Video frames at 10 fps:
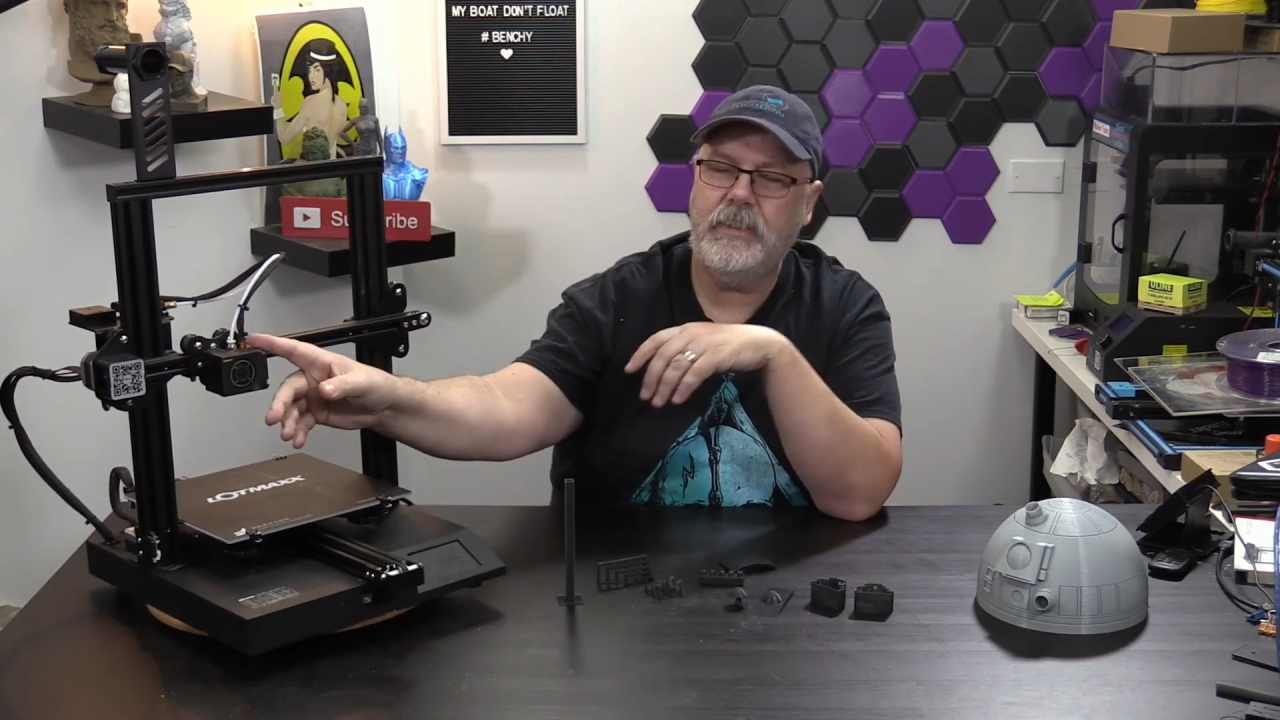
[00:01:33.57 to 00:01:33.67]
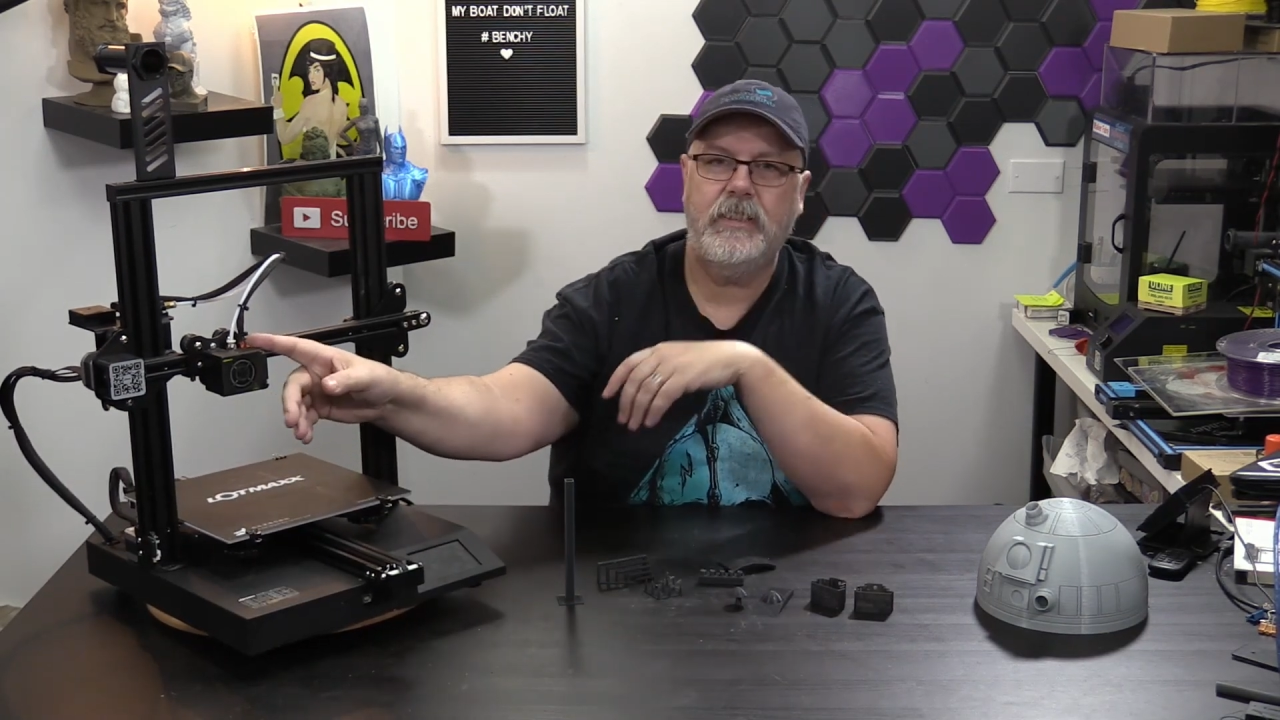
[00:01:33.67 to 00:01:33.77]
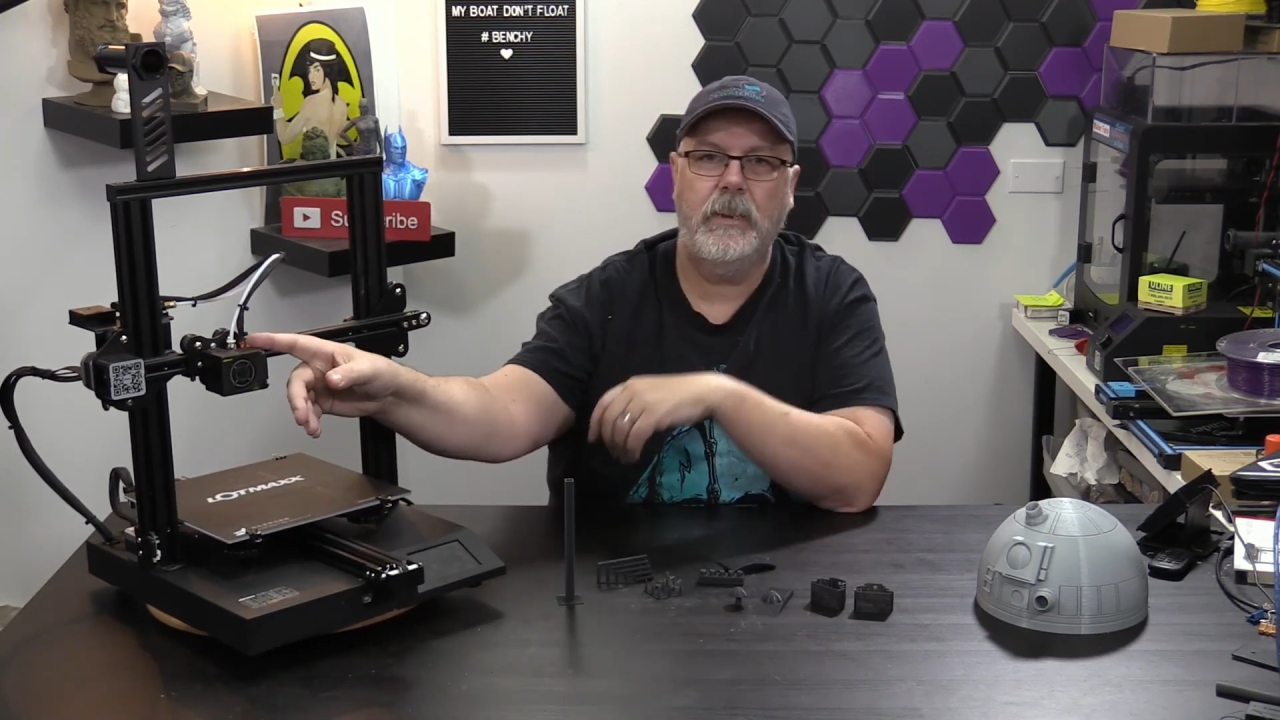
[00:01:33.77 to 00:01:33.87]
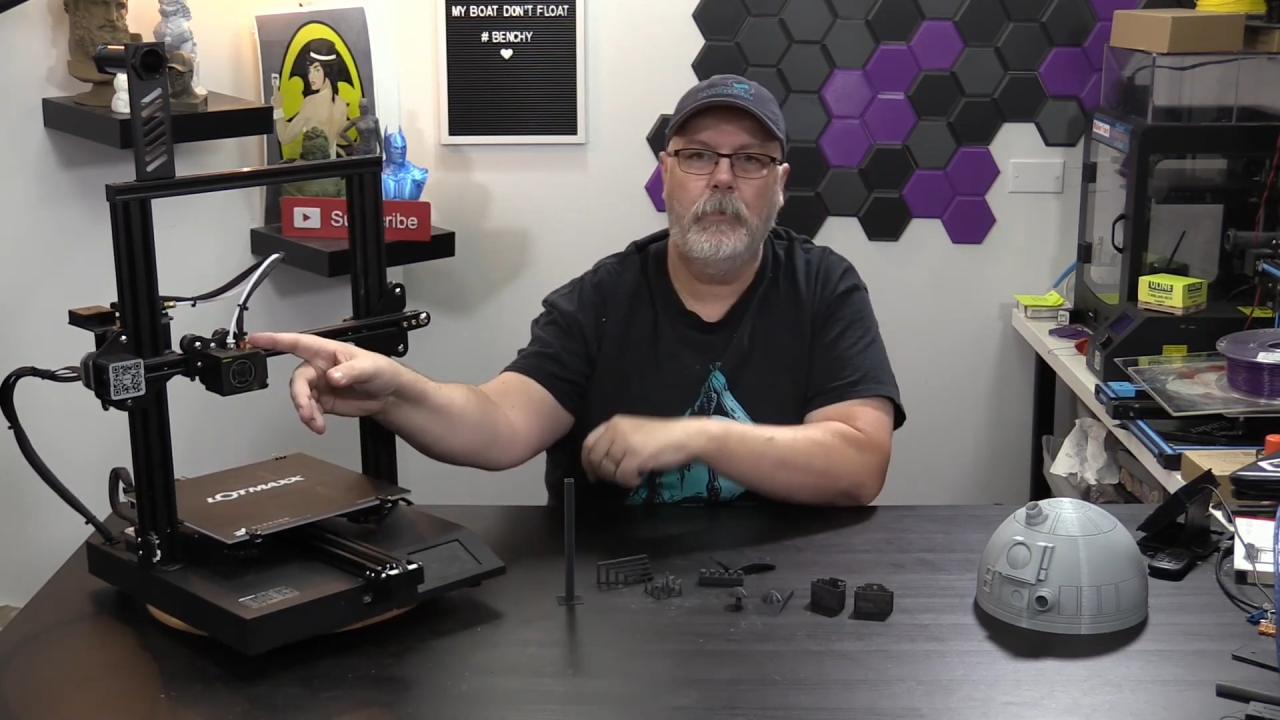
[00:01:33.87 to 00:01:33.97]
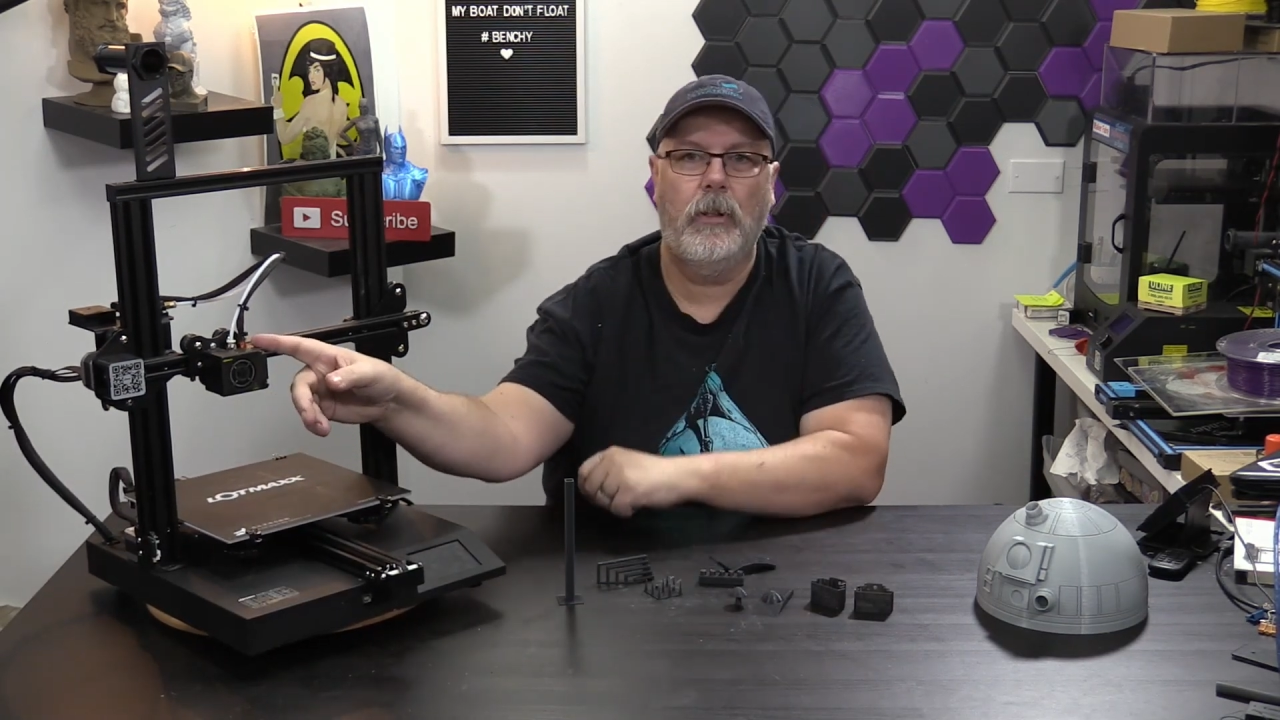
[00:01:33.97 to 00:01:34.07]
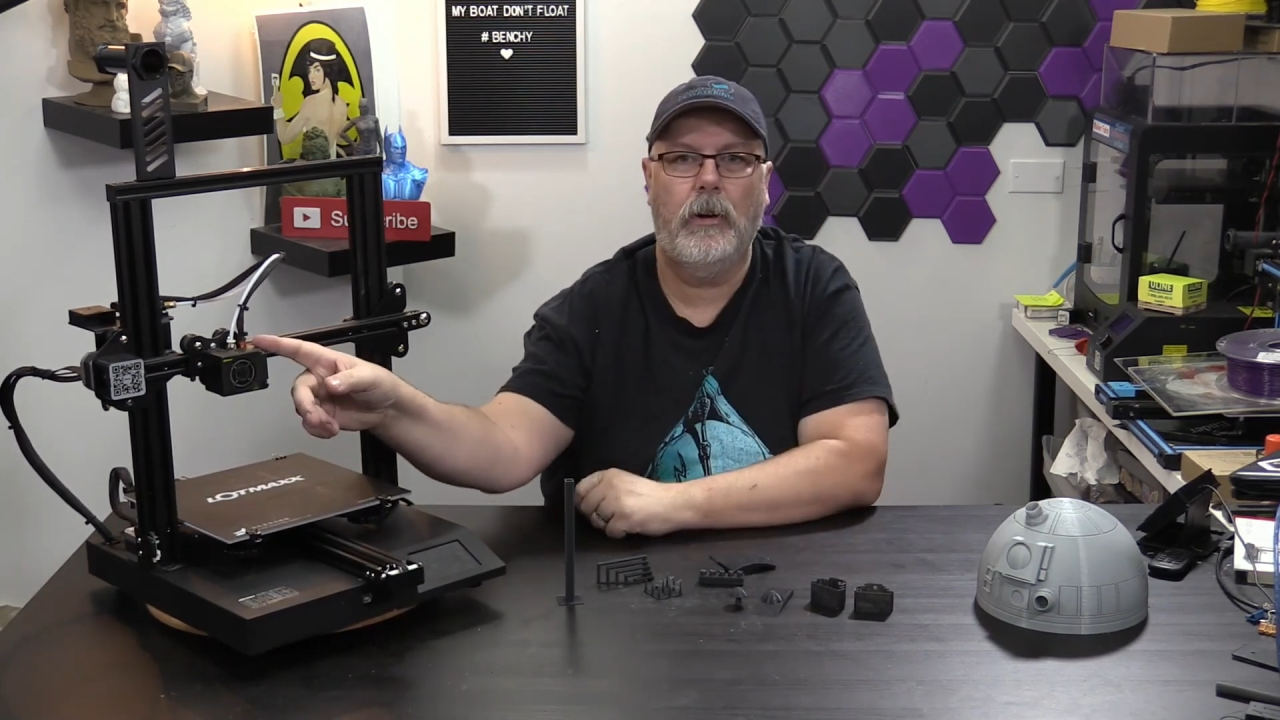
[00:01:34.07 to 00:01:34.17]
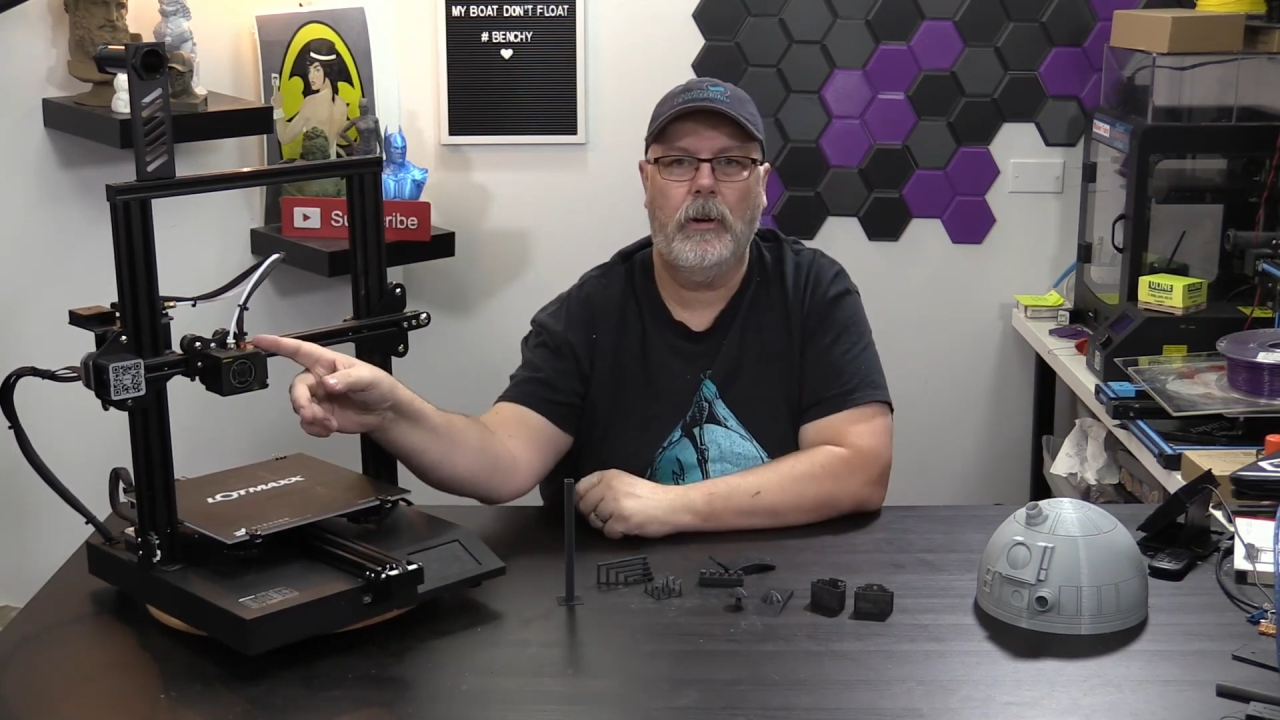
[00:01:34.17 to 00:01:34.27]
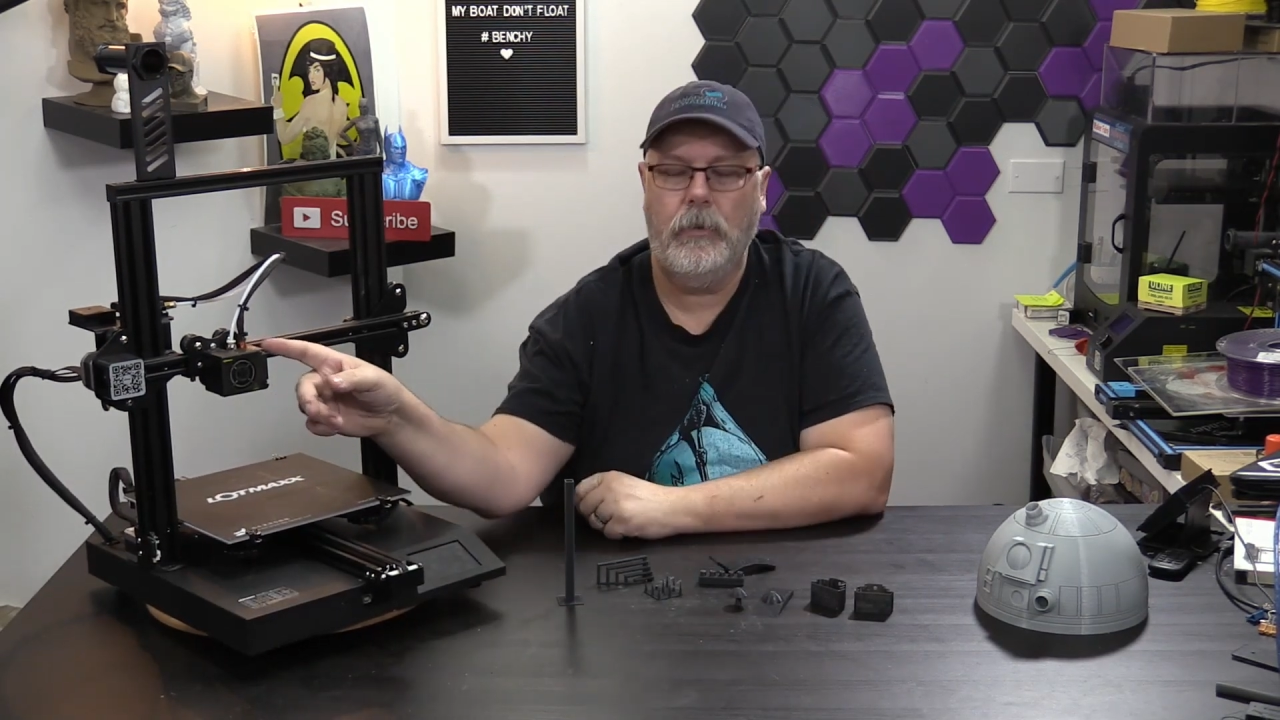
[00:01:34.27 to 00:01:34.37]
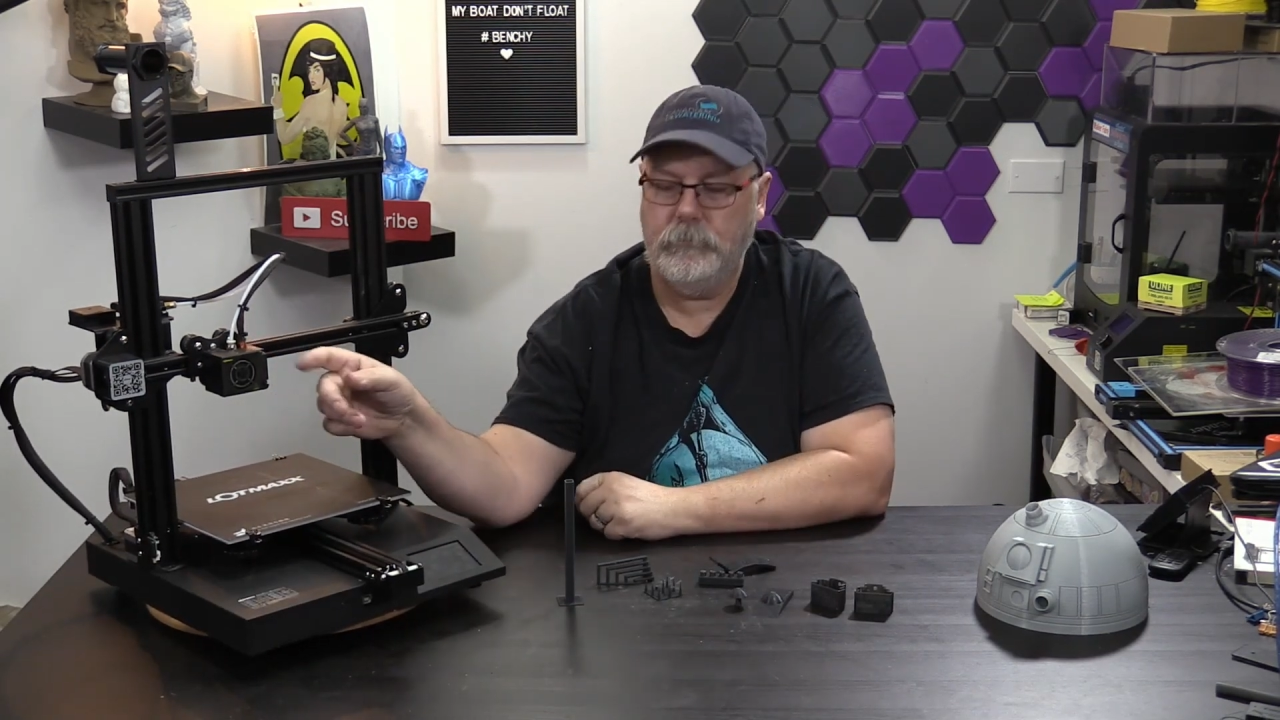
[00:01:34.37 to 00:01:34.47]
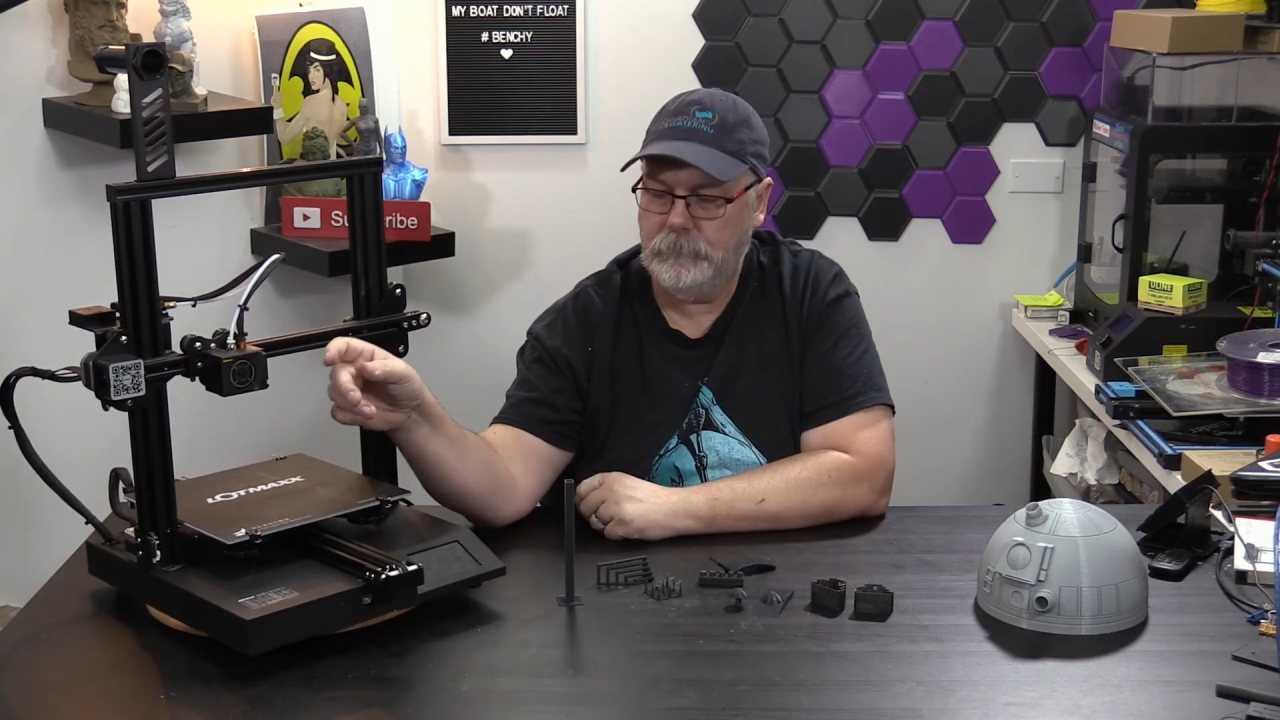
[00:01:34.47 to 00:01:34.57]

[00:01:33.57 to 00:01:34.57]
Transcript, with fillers: similar,